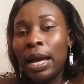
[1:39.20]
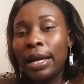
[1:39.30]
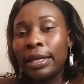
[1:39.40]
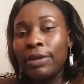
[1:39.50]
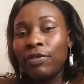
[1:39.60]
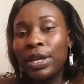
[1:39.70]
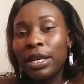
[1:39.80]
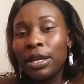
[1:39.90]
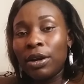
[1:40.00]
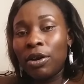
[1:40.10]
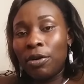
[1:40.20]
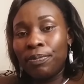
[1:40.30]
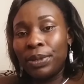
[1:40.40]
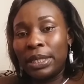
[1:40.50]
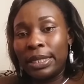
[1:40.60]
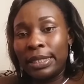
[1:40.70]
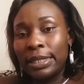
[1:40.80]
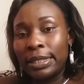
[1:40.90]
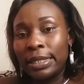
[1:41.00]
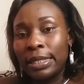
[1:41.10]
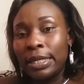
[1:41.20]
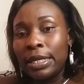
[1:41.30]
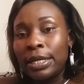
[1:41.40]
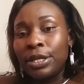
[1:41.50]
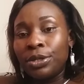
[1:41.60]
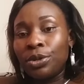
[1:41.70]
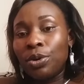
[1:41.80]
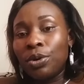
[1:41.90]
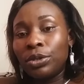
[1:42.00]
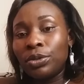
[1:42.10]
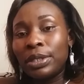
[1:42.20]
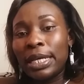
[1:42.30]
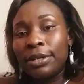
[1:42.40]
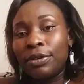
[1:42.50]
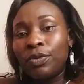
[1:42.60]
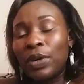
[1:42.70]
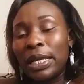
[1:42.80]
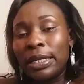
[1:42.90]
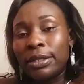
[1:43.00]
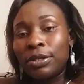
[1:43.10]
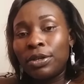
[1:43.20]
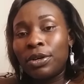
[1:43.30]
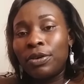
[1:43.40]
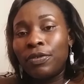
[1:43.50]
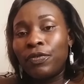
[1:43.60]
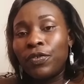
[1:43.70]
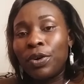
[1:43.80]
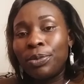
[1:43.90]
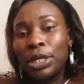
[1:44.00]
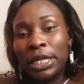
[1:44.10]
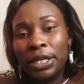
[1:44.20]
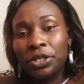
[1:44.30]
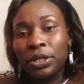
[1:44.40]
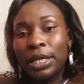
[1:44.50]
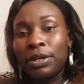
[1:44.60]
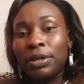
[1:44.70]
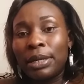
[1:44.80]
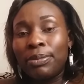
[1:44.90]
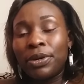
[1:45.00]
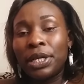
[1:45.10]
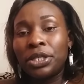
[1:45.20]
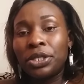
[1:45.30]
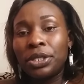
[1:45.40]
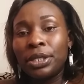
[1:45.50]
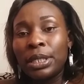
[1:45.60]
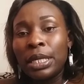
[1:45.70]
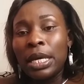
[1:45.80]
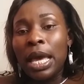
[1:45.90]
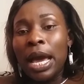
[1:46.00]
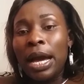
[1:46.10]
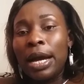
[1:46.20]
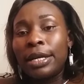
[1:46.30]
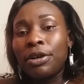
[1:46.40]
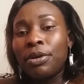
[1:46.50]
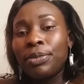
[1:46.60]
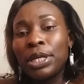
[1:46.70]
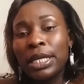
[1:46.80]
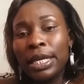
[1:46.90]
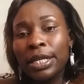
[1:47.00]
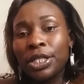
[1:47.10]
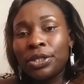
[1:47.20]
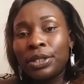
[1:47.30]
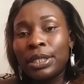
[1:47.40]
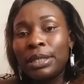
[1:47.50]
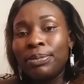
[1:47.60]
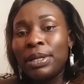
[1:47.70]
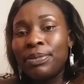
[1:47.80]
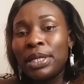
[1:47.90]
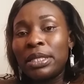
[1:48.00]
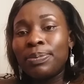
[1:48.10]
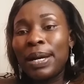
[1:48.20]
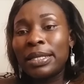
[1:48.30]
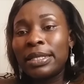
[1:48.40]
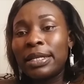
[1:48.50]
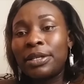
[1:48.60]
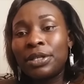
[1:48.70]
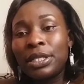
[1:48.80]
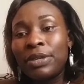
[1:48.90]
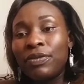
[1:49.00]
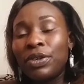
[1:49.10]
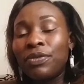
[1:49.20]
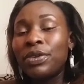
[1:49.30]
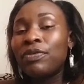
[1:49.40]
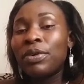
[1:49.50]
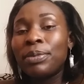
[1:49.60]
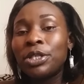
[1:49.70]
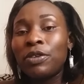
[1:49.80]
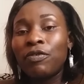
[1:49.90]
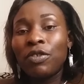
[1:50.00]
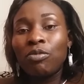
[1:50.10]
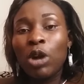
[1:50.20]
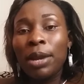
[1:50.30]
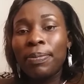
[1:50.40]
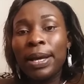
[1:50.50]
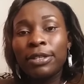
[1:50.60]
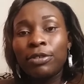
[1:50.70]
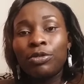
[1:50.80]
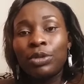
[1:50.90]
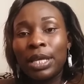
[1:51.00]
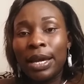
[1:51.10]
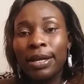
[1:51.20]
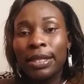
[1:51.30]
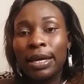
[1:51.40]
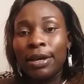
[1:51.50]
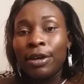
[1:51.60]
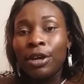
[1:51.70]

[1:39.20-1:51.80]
a given competence. So to start off, I'll talk of communication and collaboration. And communication simply means passing and receiving of information from one person to the other.